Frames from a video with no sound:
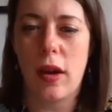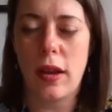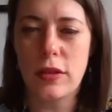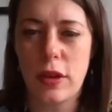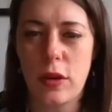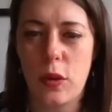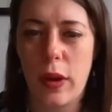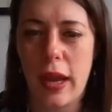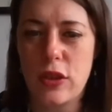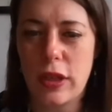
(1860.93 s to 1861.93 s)
also
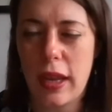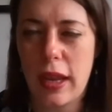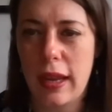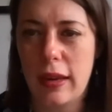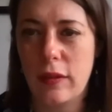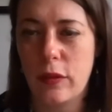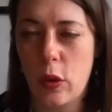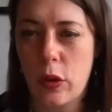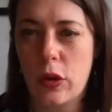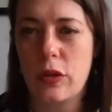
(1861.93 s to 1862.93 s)
educate
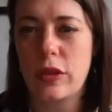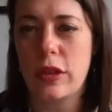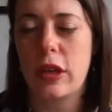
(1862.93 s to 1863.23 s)
voters and